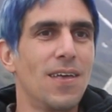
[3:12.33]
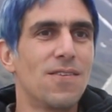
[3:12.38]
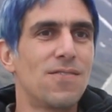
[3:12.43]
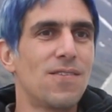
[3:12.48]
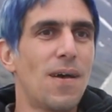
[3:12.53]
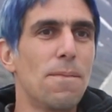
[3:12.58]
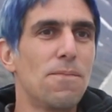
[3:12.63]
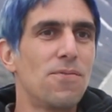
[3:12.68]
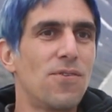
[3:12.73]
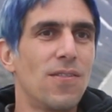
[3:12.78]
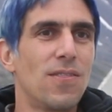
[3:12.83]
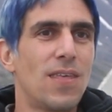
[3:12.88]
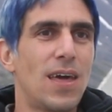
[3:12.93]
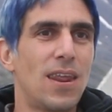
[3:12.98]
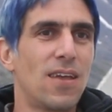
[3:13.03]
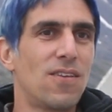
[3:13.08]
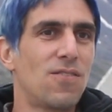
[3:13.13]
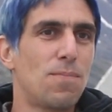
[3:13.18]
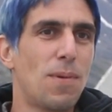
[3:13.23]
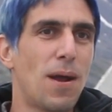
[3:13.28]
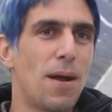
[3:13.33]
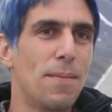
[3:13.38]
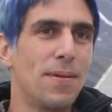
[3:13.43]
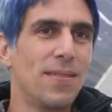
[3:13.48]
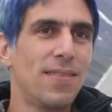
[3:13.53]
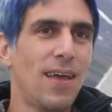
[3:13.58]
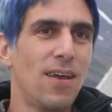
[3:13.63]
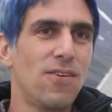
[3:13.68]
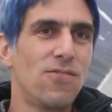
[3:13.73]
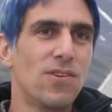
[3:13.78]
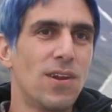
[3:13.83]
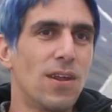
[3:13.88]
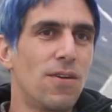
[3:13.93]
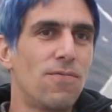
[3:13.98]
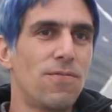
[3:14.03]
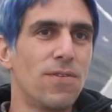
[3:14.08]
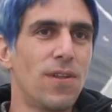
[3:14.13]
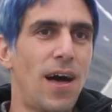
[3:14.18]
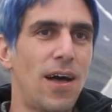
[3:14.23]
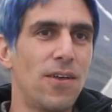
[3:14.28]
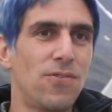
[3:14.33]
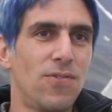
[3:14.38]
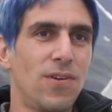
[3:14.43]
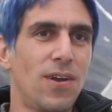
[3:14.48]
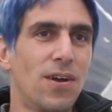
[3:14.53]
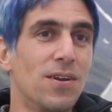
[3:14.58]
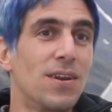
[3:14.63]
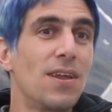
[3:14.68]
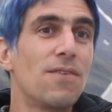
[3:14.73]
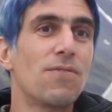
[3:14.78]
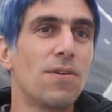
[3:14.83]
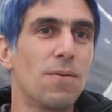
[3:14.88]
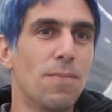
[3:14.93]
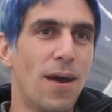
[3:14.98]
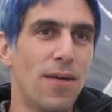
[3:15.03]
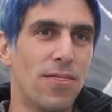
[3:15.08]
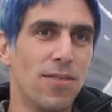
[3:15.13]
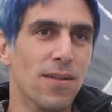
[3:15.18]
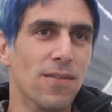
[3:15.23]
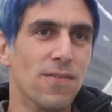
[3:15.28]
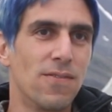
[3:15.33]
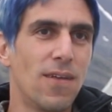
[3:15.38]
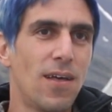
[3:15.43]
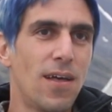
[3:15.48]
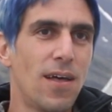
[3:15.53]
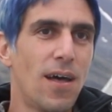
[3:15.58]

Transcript: assumption that experimentation and philosophy are different methods.